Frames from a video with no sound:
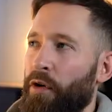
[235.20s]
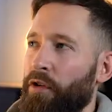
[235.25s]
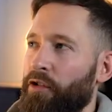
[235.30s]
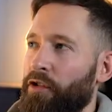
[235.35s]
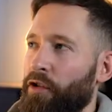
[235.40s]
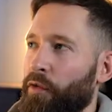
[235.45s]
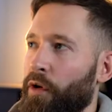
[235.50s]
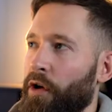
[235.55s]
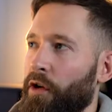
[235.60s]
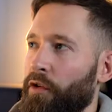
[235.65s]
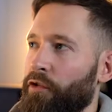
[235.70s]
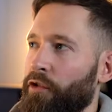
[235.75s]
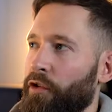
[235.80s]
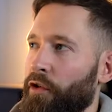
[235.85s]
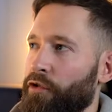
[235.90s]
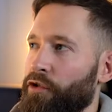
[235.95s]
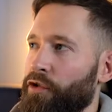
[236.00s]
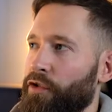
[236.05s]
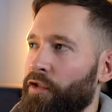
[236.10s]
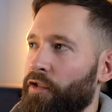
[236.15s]
want to
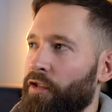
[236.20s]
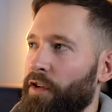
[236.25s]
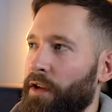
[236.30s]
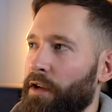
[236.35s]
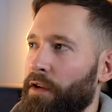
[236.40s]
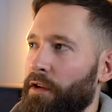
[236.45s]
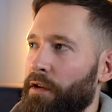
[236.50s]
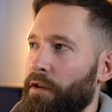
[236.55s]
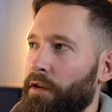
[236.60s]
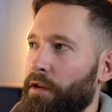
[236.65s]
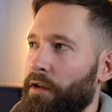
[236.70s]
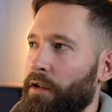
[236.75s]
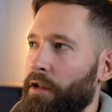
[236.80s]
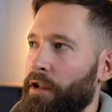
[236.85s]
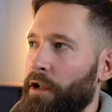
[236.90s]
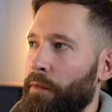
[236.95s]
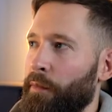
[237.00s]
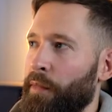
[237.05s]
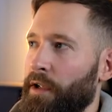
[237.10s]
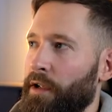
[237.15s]
also just stick a
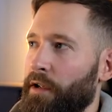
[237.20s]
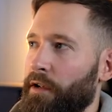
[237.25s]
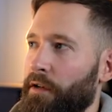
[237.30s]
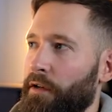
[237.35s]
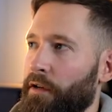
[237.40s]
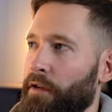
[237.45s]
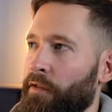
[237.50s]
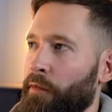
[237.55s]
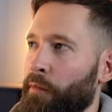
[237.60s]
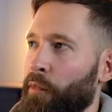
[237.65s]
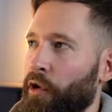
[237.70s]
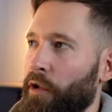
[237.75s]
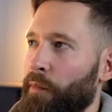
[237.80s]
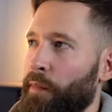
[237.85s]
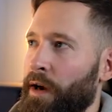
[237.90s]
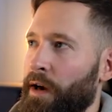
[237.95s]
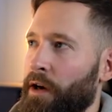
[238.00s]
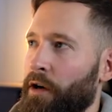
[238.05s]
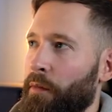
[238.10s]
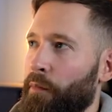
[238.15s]
little bit of a
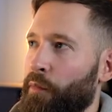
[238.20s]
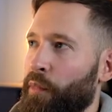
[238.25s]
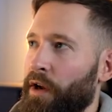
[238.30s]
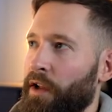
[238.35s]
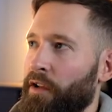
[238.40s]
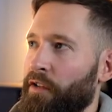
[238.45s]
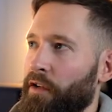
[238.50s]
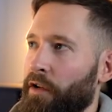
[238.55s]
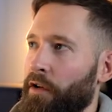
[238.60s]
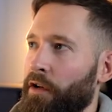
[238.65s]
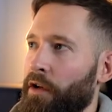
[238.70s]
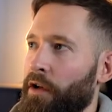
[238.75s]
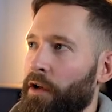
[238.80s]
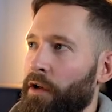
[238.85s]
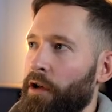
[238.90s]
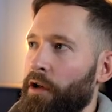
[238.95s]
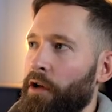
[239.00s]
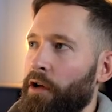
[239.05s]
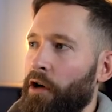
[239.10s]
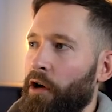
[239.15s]
multiband compressor
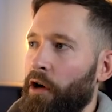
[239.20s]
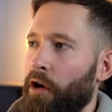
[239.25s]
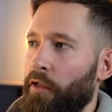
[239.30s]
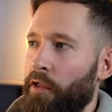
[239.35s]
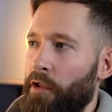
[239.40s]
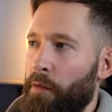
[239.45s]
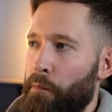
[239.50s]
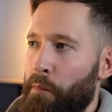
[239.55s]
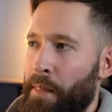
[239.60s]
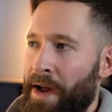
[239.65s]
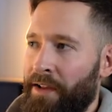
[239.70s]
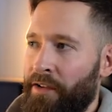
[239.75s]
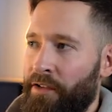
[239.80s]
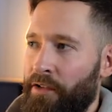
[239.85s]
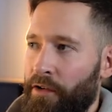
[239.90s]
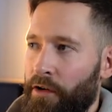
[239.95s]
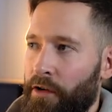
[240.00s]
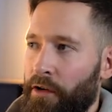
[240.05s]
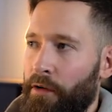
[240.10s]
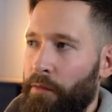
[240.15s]
on the
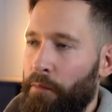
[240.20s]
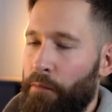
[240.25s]
master